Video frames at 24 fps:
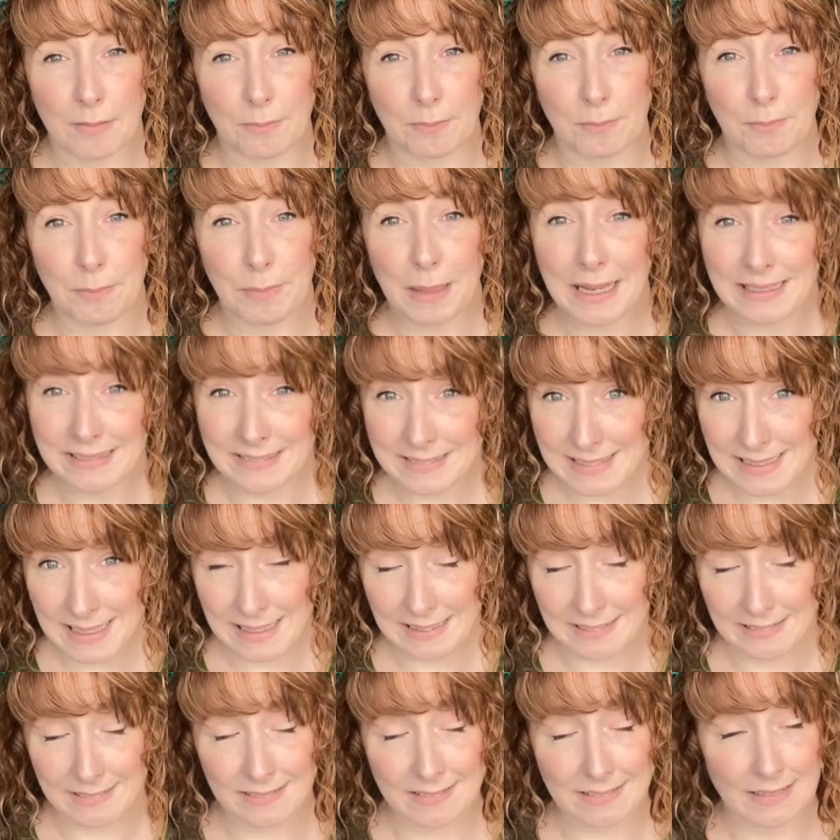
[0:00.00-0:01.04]

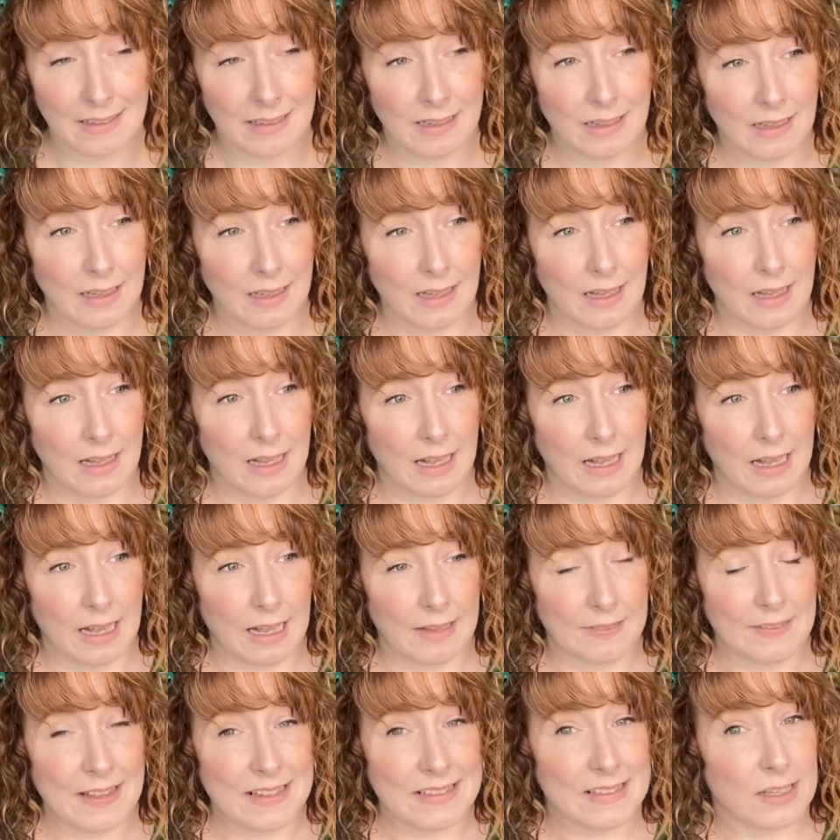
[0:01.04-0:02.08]
paintings.
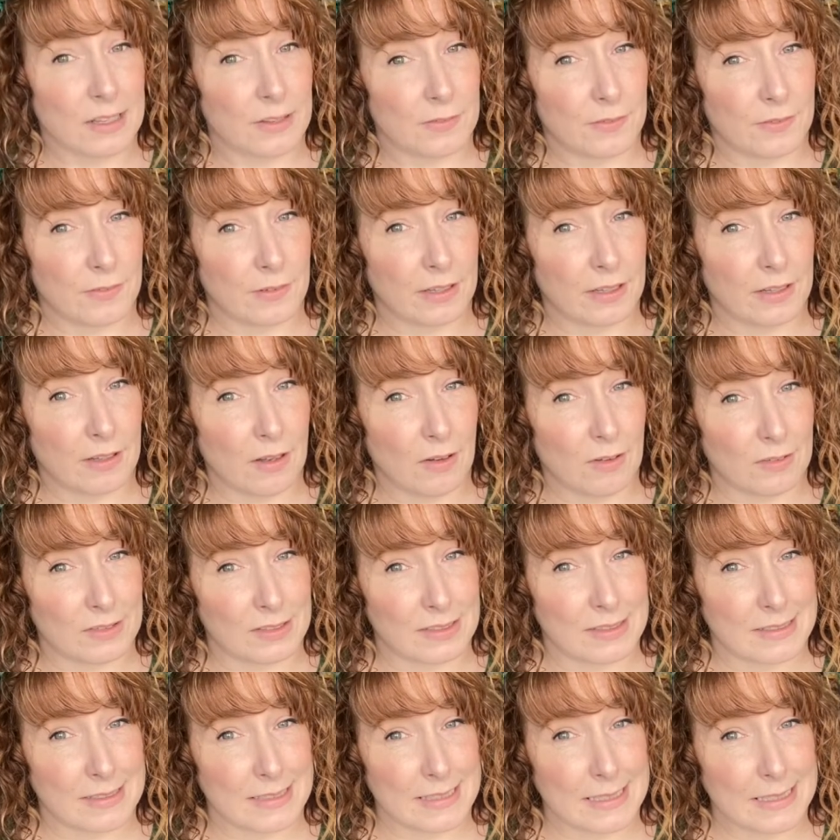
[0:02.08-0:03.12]
And that's over
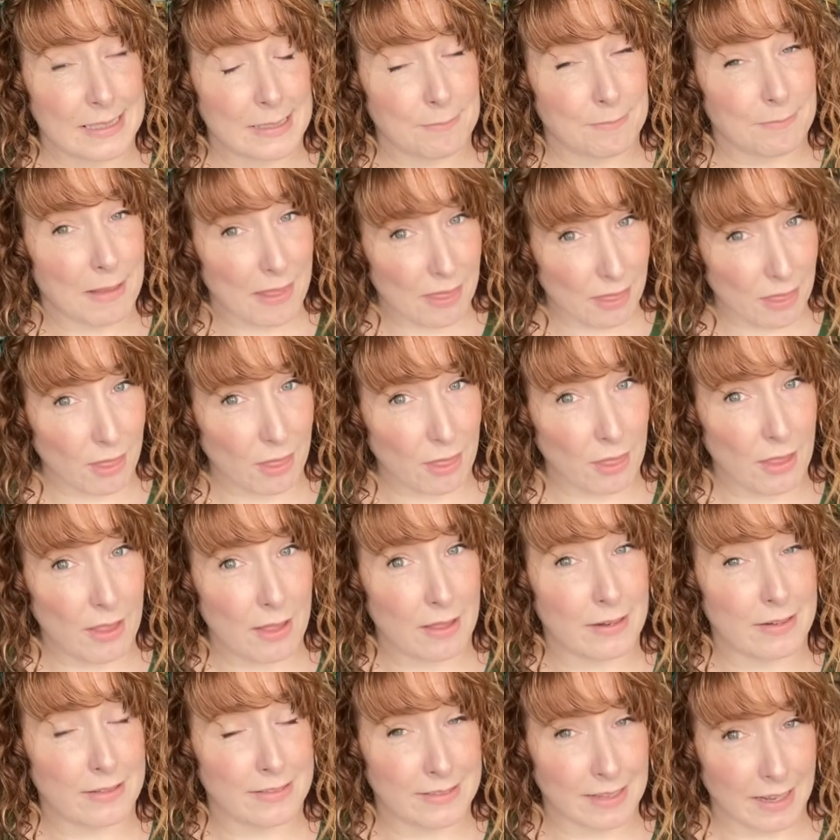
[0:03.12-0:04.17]
on
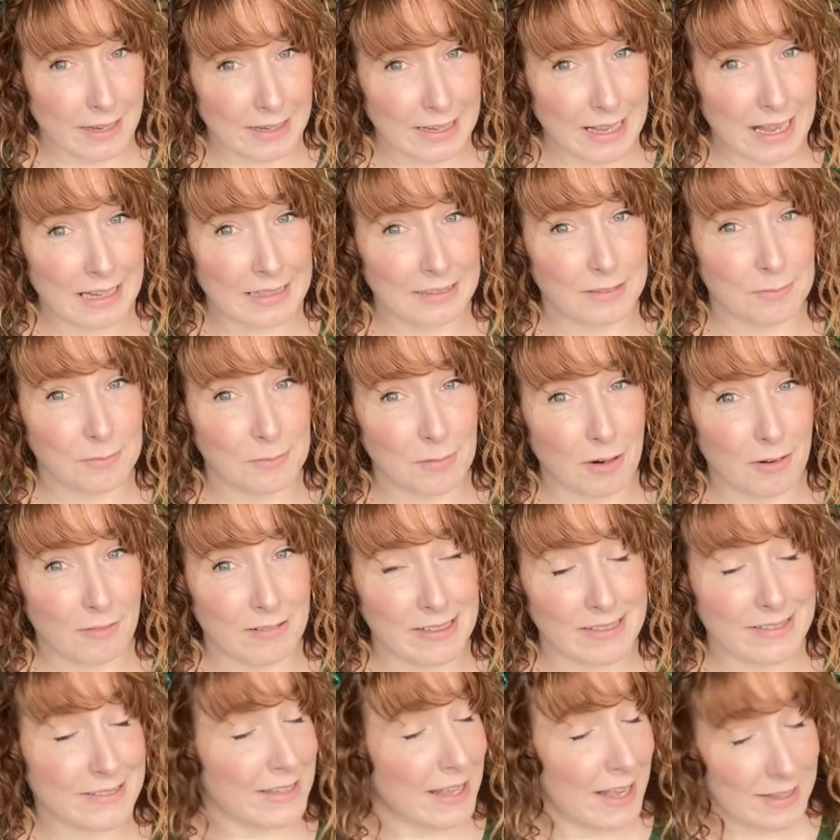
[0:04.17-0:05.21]
Samantha Diane
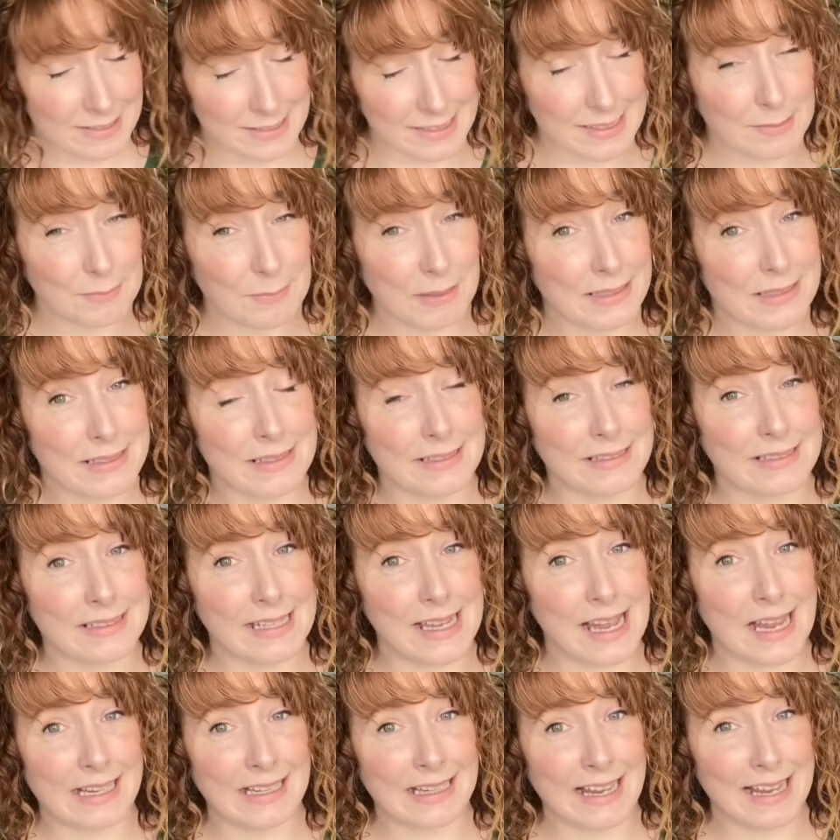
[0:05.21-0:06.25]
Morris. Yes, it's my
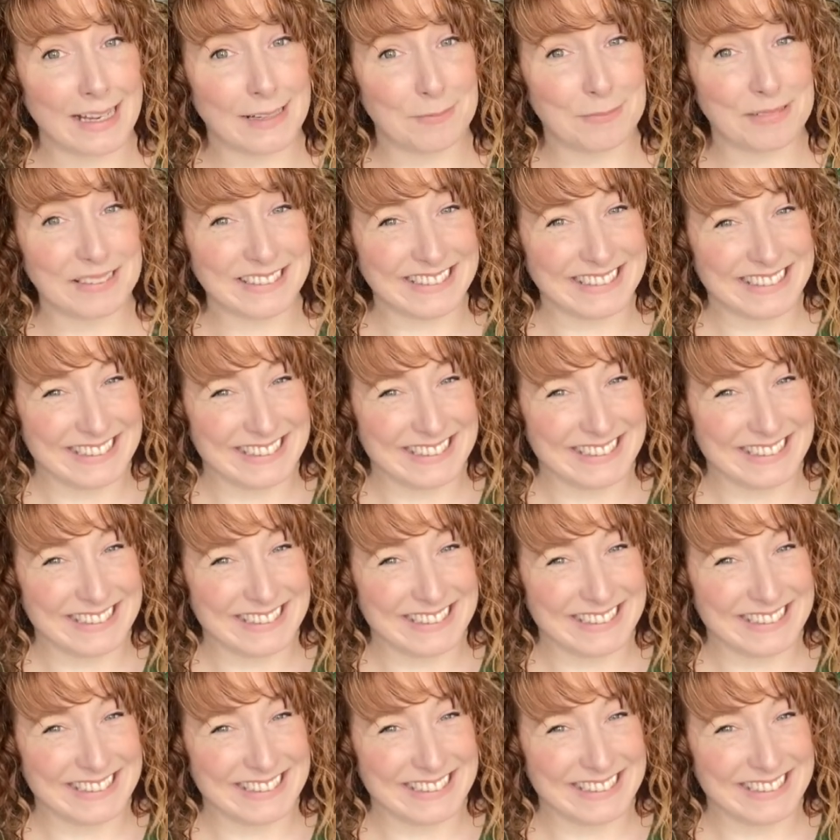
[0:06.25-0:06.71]
Sunday name.